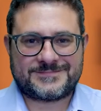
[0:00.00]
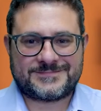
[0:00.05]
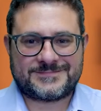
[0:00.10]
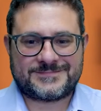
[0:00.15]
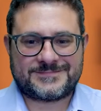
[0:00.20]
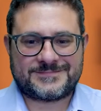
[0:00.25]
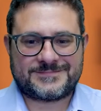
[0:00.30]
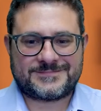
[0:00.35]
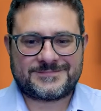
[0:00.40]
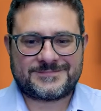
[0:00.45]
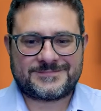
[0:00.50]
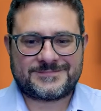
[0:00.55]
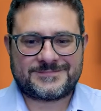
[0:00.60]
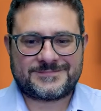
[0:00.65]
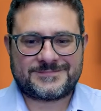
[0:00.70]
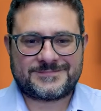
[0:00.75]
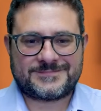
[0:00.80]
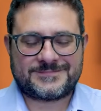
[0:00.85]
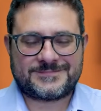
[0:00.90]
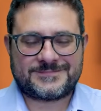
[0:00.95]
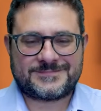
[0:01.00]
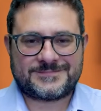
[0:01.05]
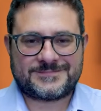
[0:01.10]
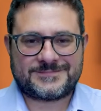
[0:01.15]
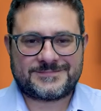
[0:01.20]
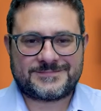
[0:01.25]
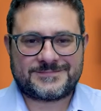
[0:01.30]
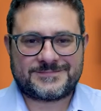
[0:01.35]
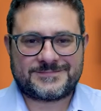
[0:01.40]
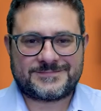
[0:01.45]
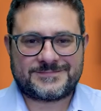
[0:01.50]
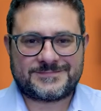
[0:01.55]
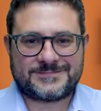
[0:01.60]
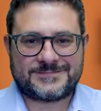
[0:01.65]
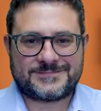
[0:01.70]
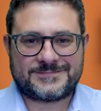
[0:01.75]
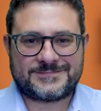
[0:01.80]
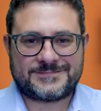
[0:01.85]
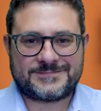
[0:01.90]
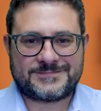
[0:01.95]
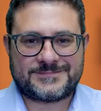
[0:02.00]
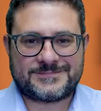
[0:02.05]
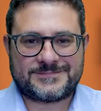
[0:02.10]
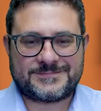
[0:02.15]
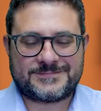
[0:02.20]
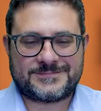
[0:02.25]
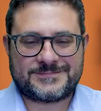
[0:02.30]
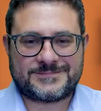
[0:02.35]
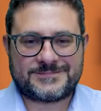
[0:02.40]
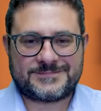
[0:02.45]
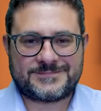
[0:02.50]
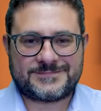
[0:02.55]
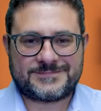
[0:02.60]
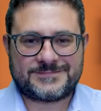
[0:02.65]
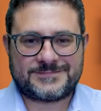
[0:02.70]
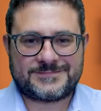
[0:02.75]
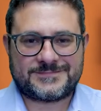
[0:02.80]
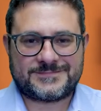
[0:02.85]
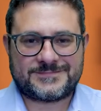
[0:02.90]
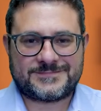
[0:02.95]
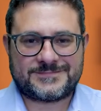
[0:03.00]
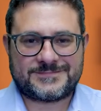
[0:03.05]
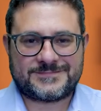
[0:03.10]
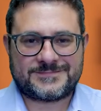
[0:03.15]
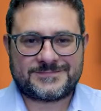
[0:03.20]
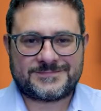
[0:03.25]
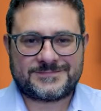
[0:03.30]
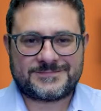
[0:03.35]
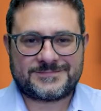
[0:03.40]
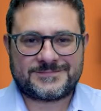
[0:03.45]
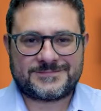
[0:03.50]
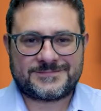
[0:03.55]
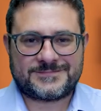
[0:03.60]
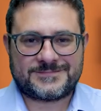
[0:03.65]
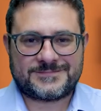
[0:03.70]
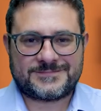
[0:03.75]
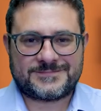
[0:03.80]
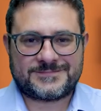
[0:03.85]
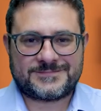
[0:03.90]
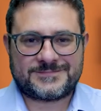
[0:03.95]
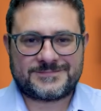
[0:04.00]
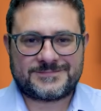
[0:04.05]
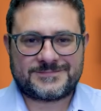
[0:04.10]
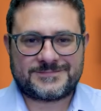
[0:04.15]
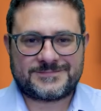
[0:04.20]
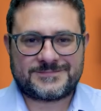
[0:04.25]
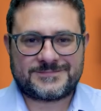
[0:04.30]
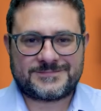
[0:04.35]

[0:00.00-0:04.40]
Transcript: (not speaking)